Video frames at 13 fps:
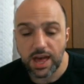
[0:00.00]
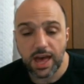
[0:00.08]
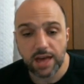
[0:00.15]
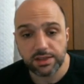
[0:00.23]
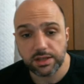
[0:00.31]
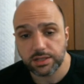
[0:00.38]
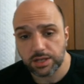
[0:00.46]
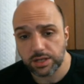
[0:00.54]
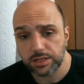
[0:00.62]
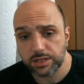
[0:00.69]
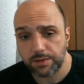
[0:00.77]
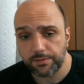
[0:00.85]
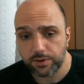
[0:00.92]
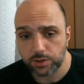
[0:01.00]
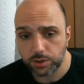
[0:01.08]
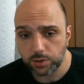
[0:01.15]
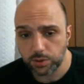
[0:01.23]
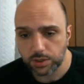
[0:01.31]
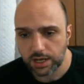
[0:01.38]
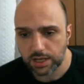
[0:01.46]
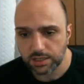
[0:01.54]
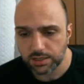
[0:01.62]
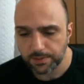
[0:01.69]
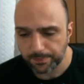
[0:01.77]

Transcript: and then stuns them for 2 seconds.